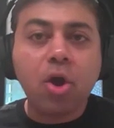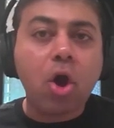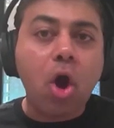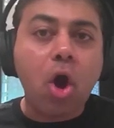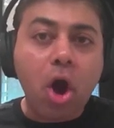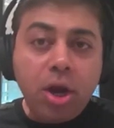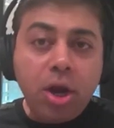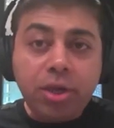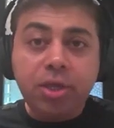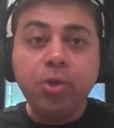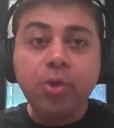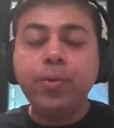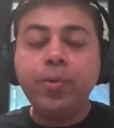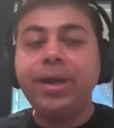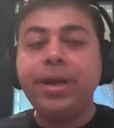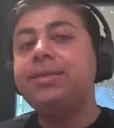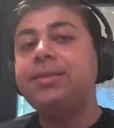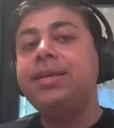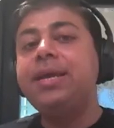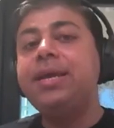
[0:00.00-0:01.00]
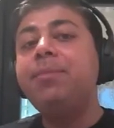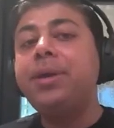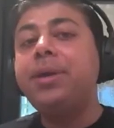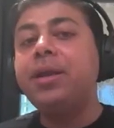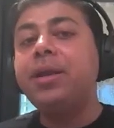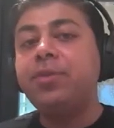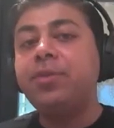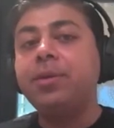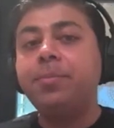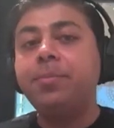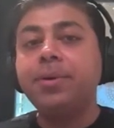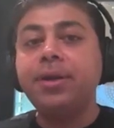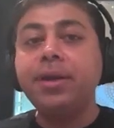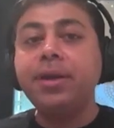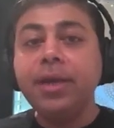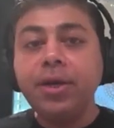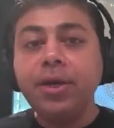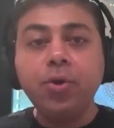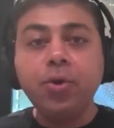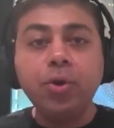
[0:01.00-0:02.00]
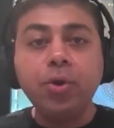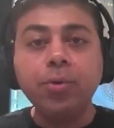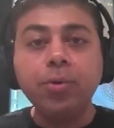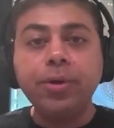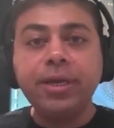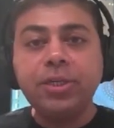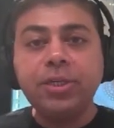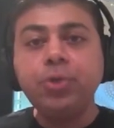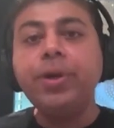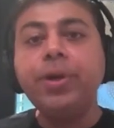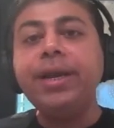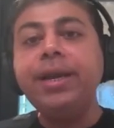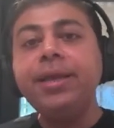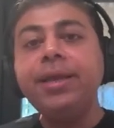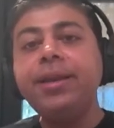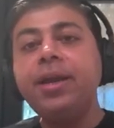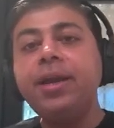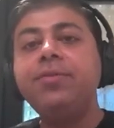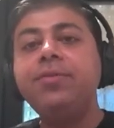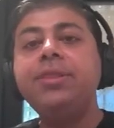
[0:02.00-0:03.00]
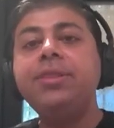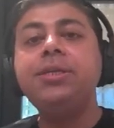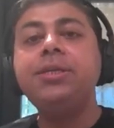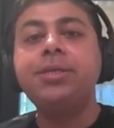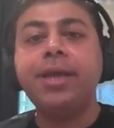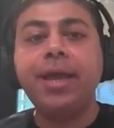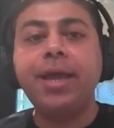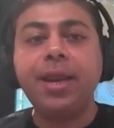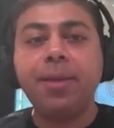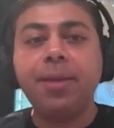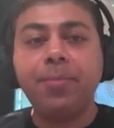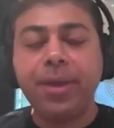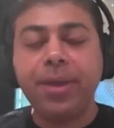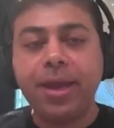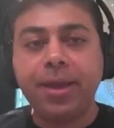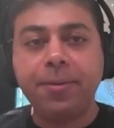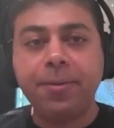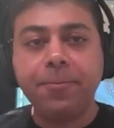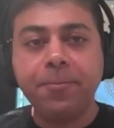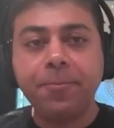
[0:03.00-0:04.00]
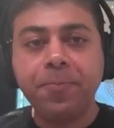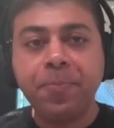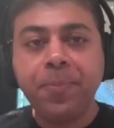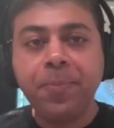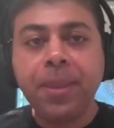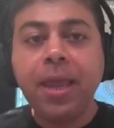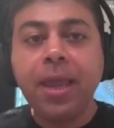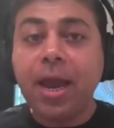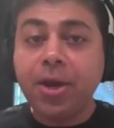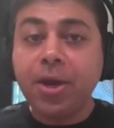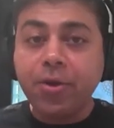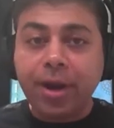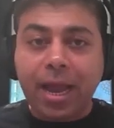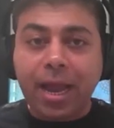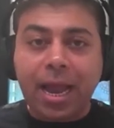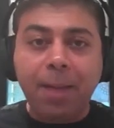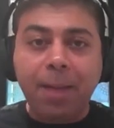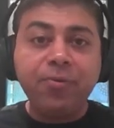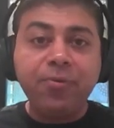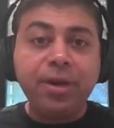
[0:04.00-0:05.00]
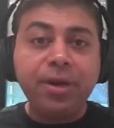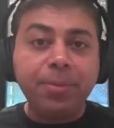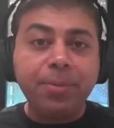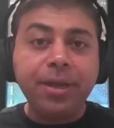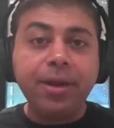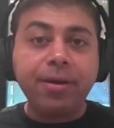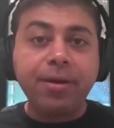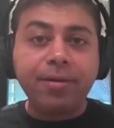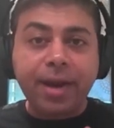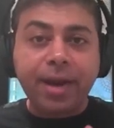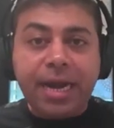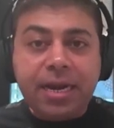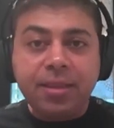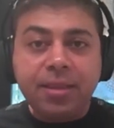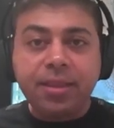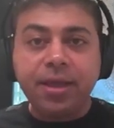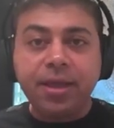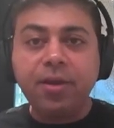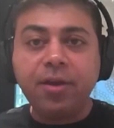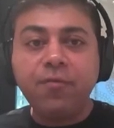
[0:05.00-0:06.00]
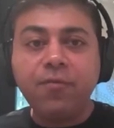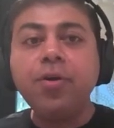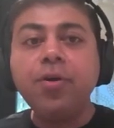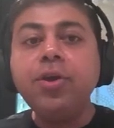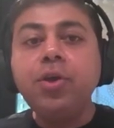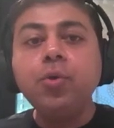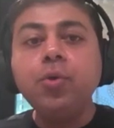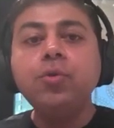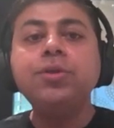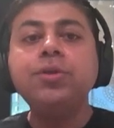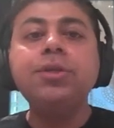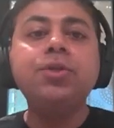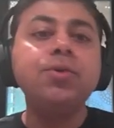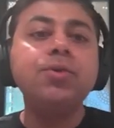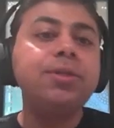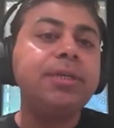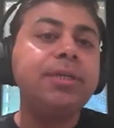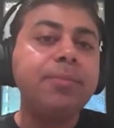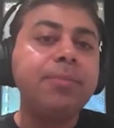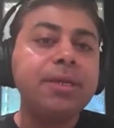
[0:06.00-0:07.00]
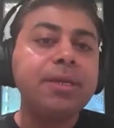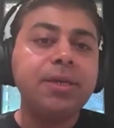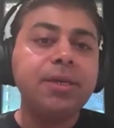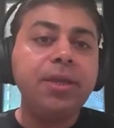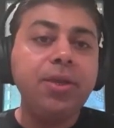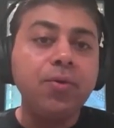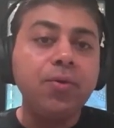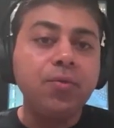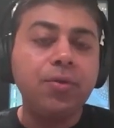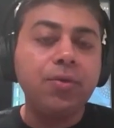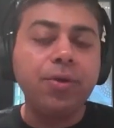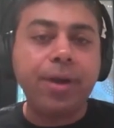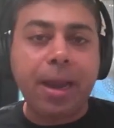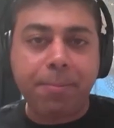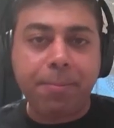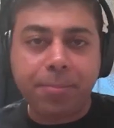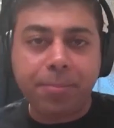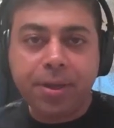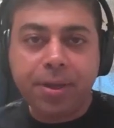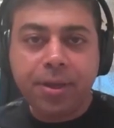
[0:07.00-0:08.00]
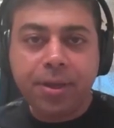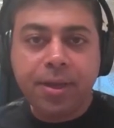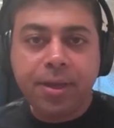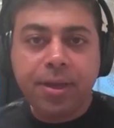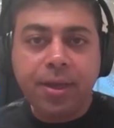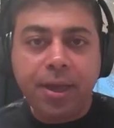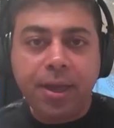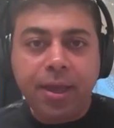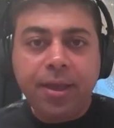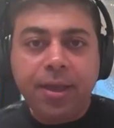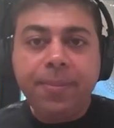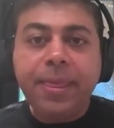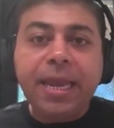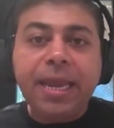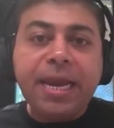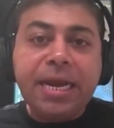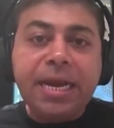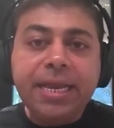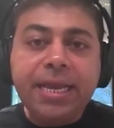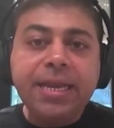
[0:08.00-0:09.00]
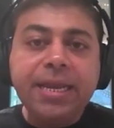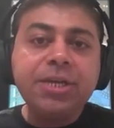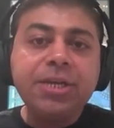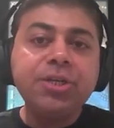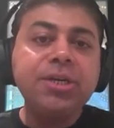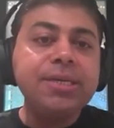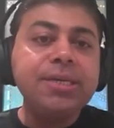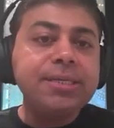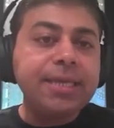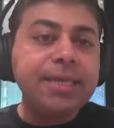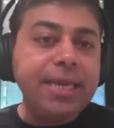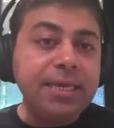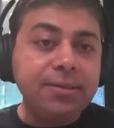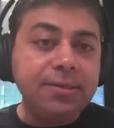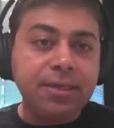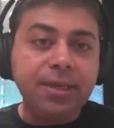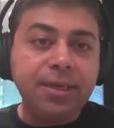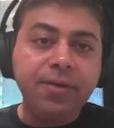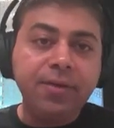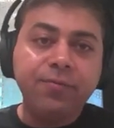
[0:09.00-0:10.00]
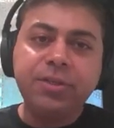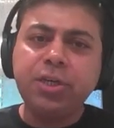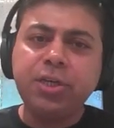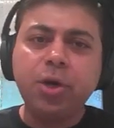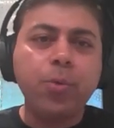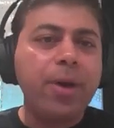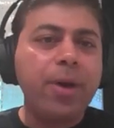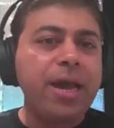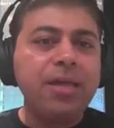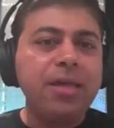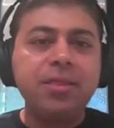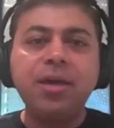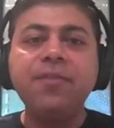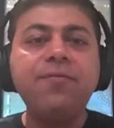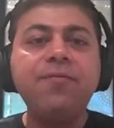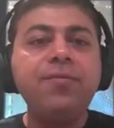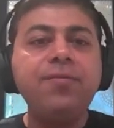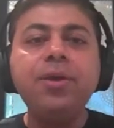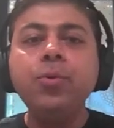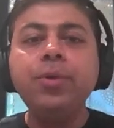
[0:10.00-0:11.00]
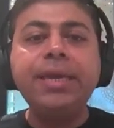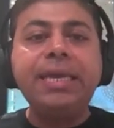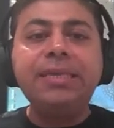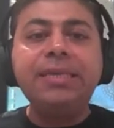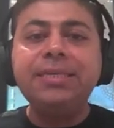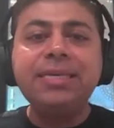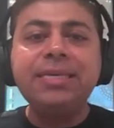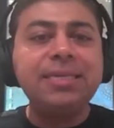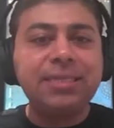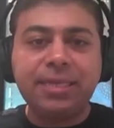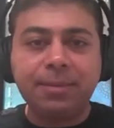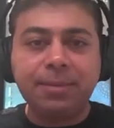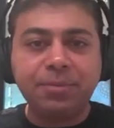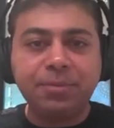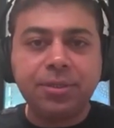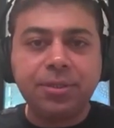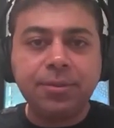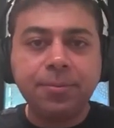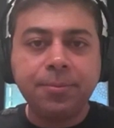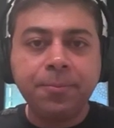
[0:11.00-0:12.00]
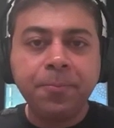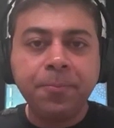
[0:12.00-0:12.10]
all you as an app developer need to do is to integrate with the Share A P I, and your app will appear right there for users to seamlessly use your app. The integration is easy, which requires a few easy steps.